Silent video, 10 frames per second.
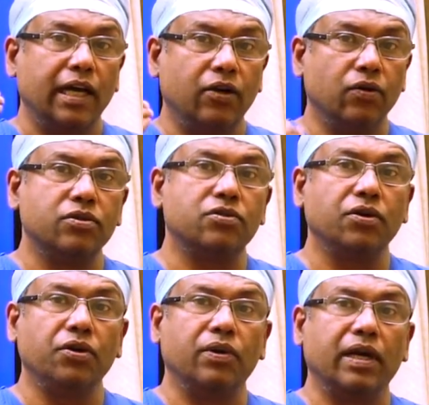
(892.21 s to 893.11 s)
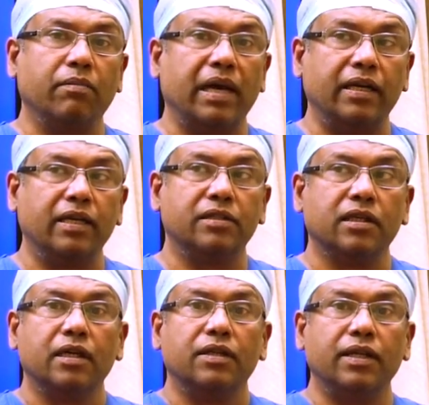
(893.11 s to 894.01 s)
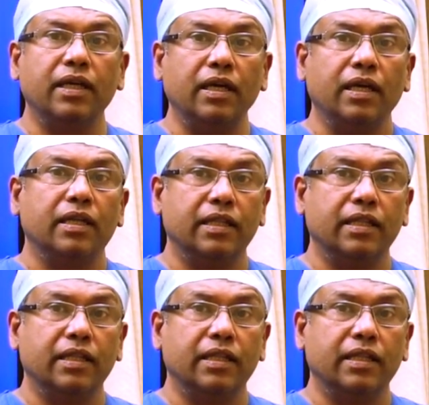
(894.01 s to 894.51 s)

and also you can manage and